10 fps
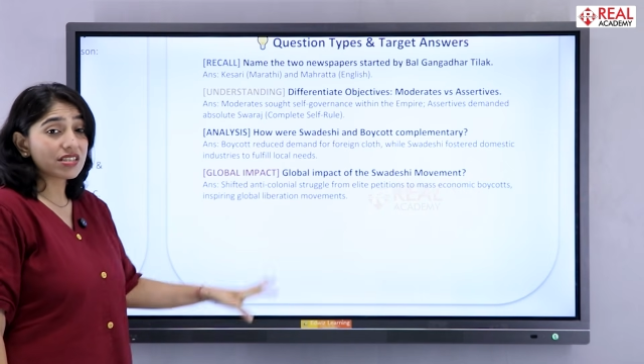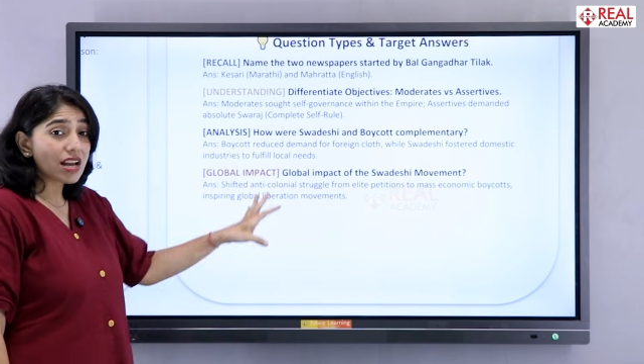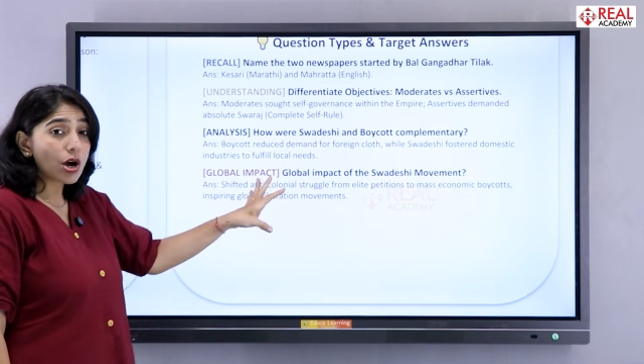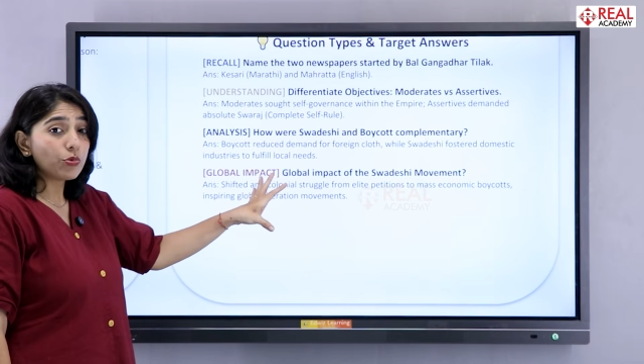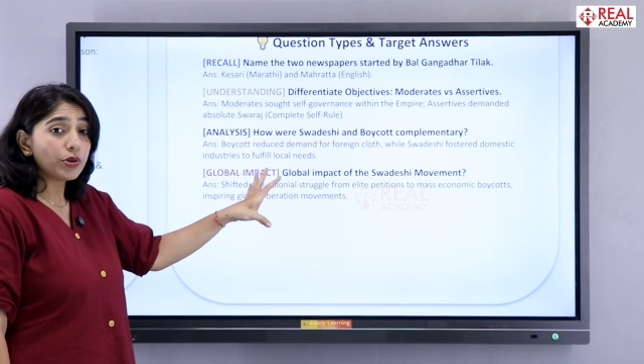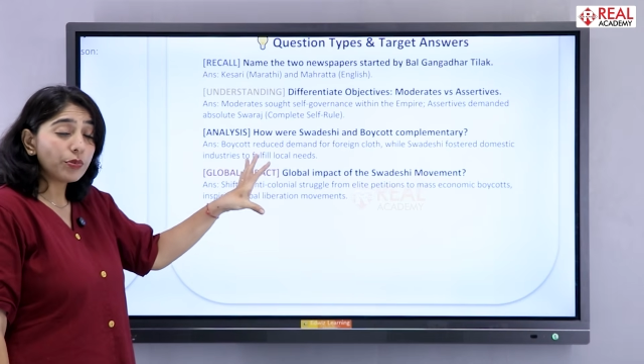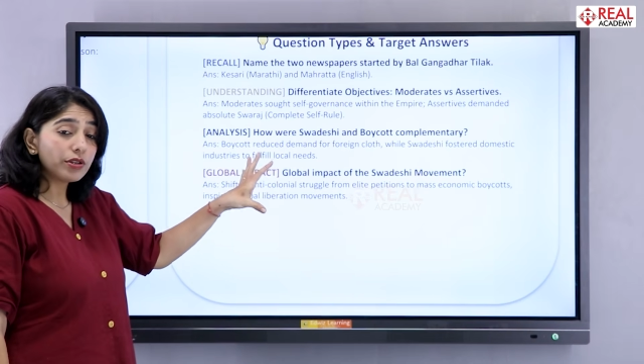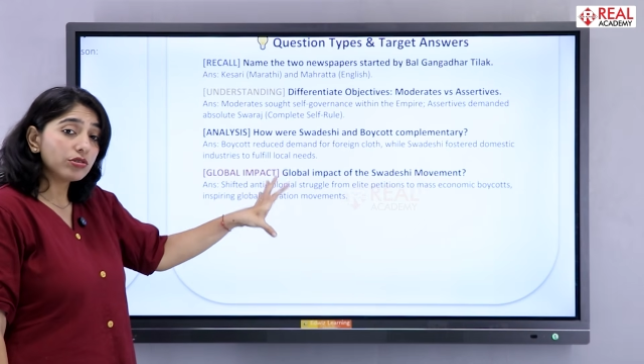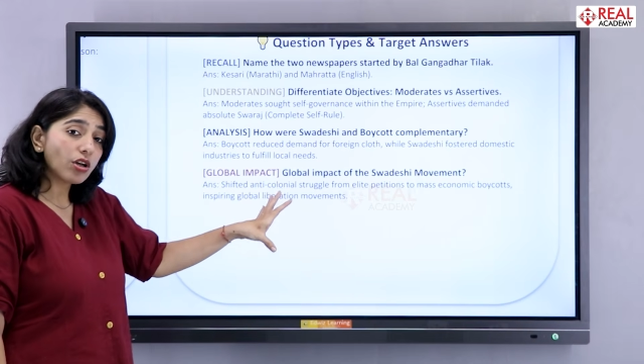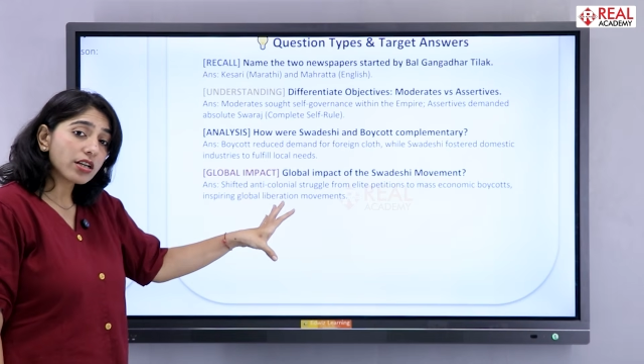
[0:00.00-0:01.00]
Now we
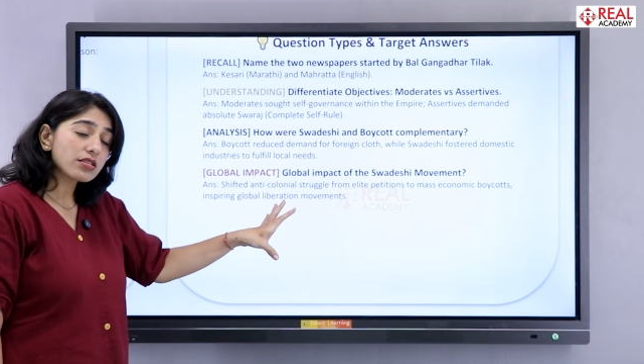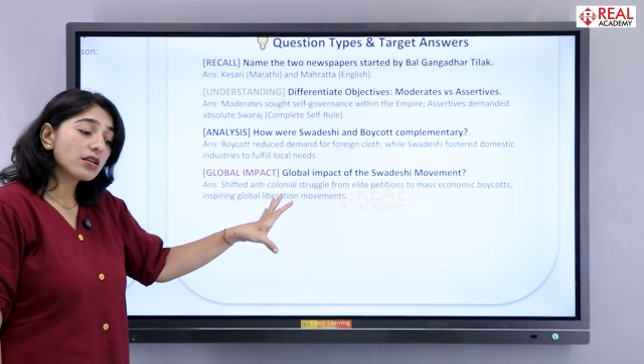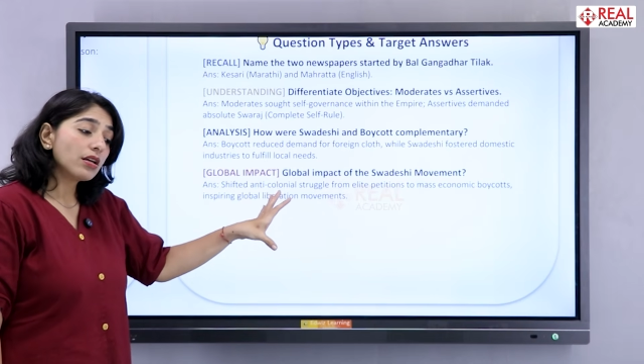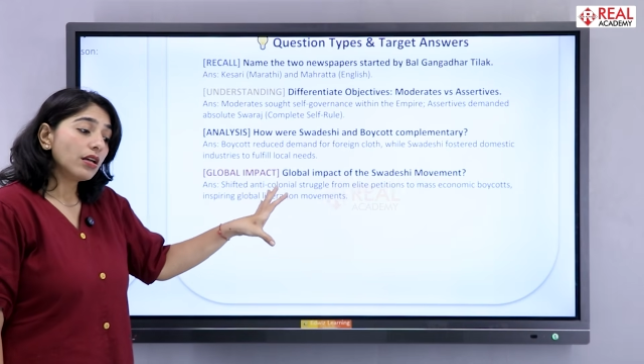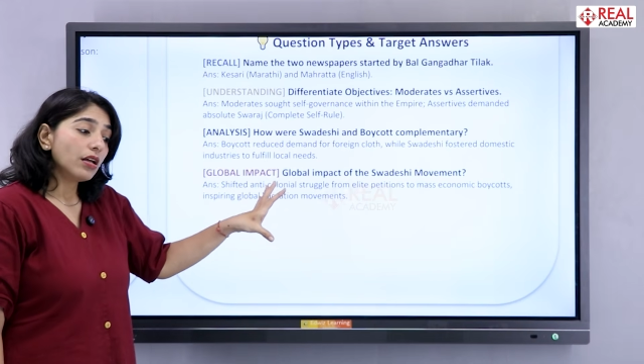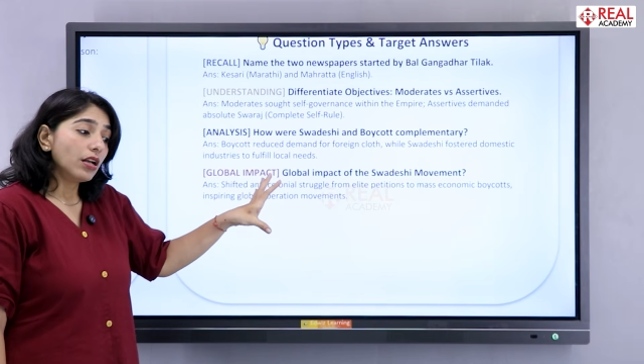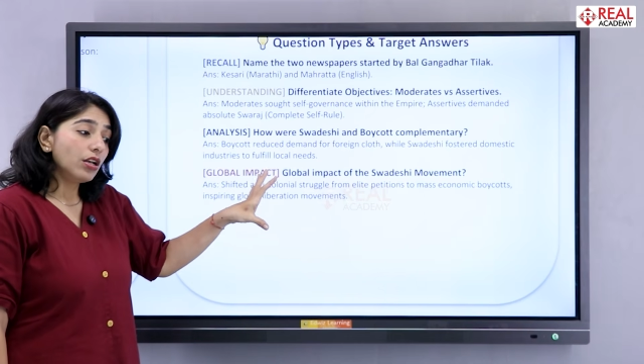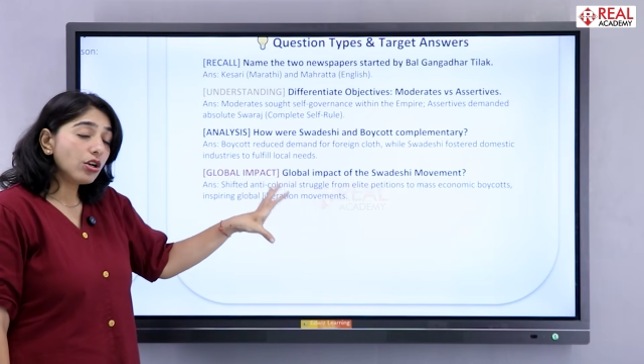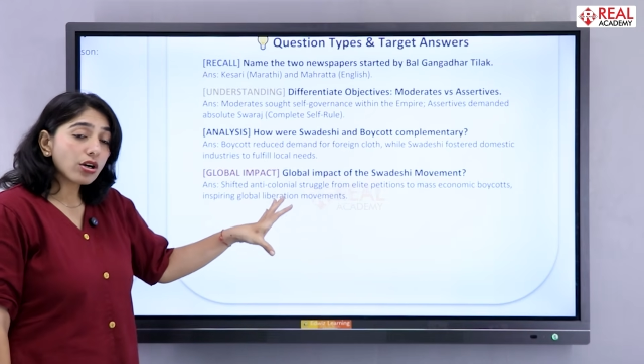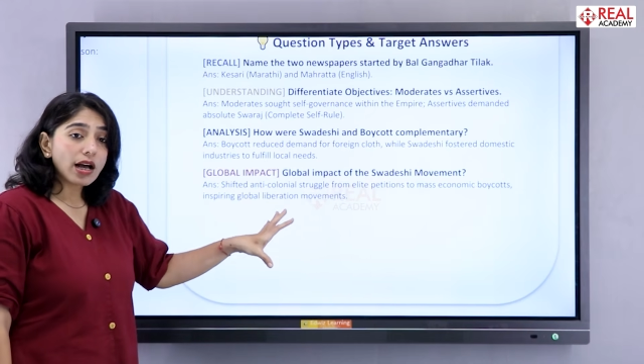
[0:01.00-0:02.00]
will not
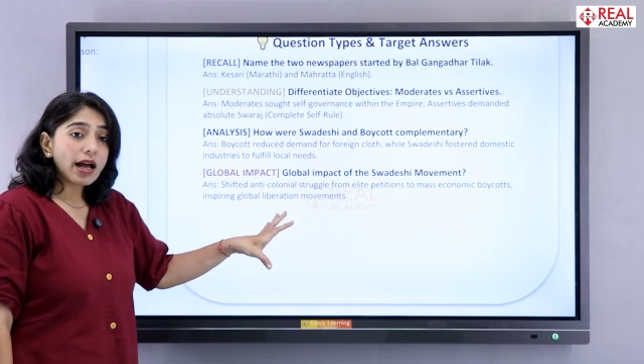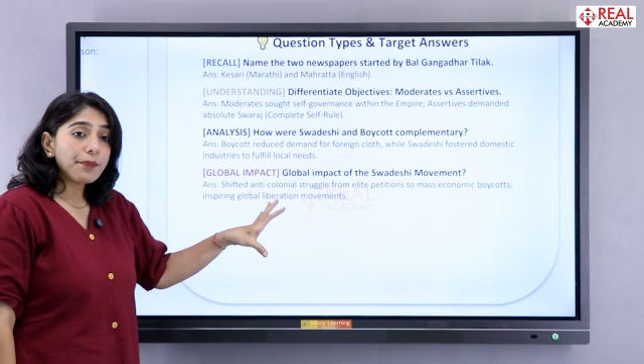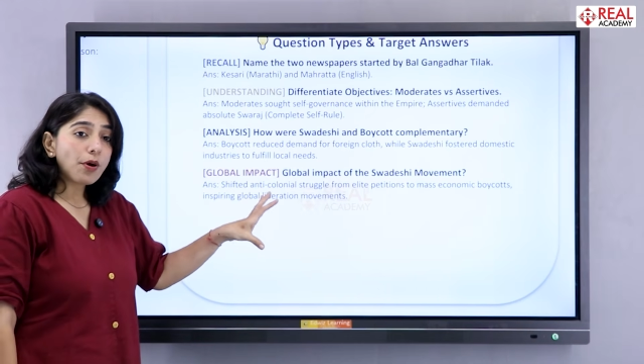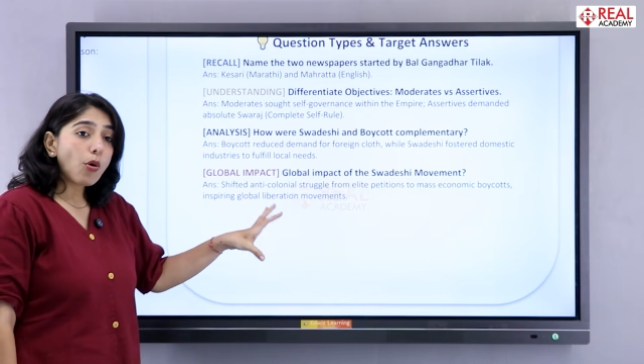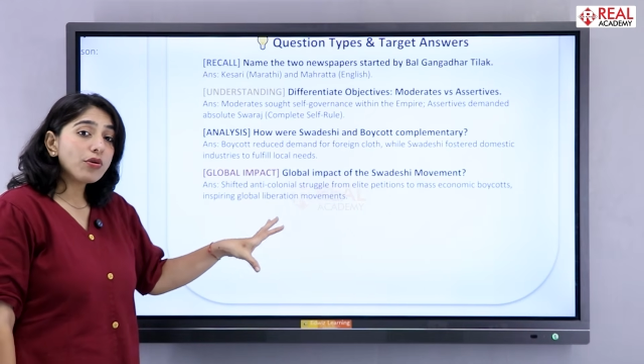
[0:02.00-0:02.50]
look up